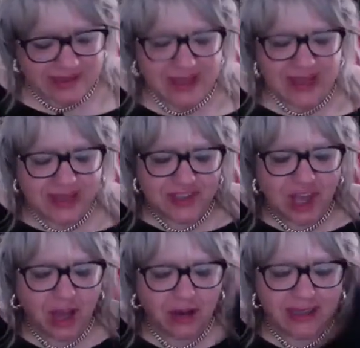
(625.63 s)
So
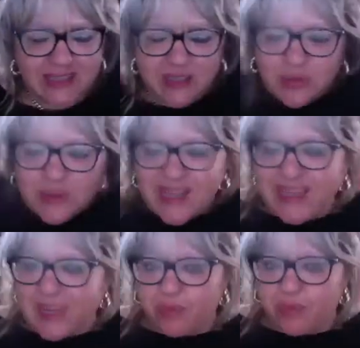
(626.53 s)
it was like a
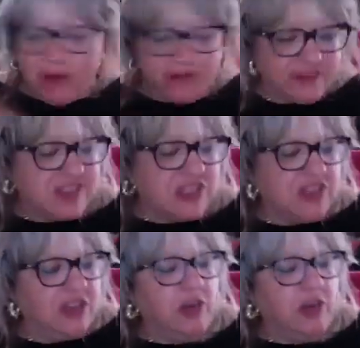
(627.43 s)
prophecy, you know,